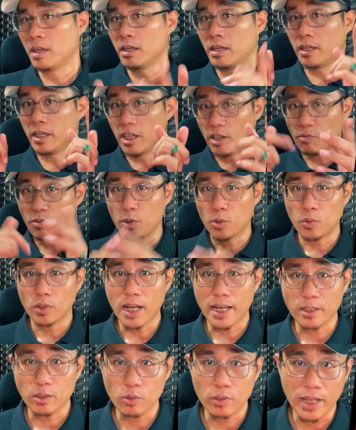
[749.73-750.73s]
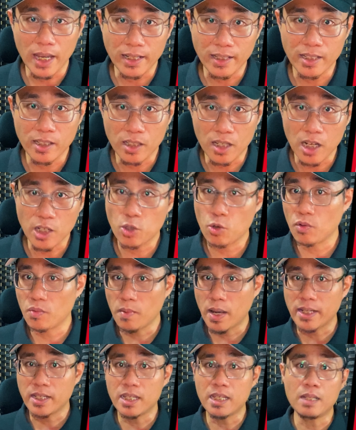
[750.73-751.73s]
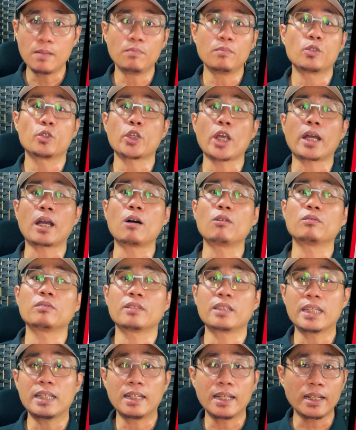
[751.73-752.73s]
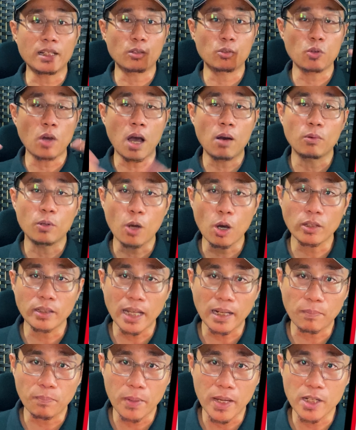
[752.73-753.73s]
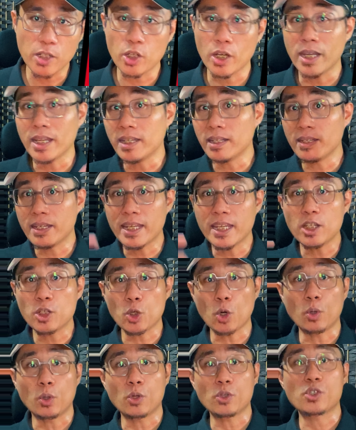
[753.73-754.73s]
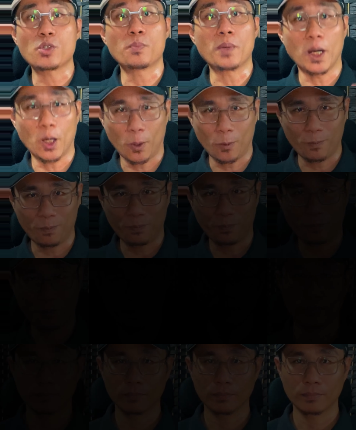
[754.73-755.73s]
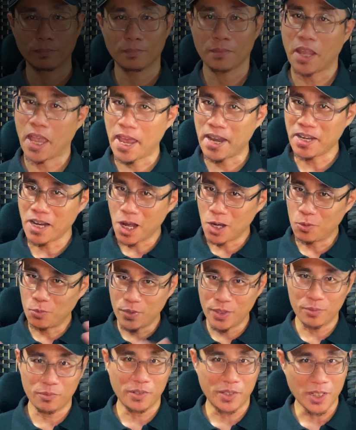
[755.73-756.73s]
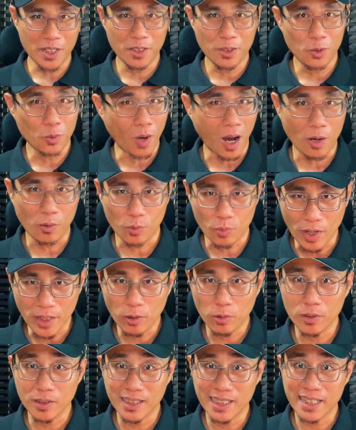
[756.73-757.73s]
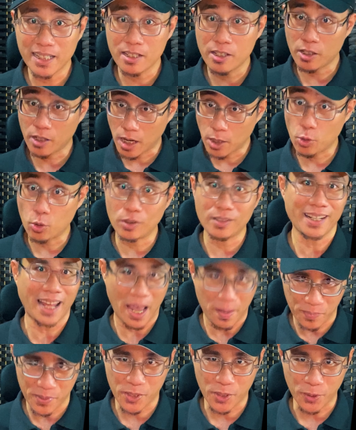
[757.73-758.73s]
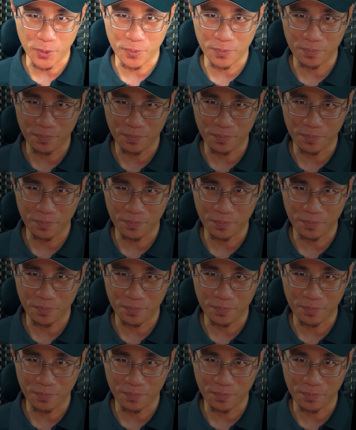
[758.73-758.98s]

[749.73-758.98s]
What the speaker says: If you would like to get in touch with my team, check out the link to our contact page in the show notes below. And now we return to our regularly scheduled episode.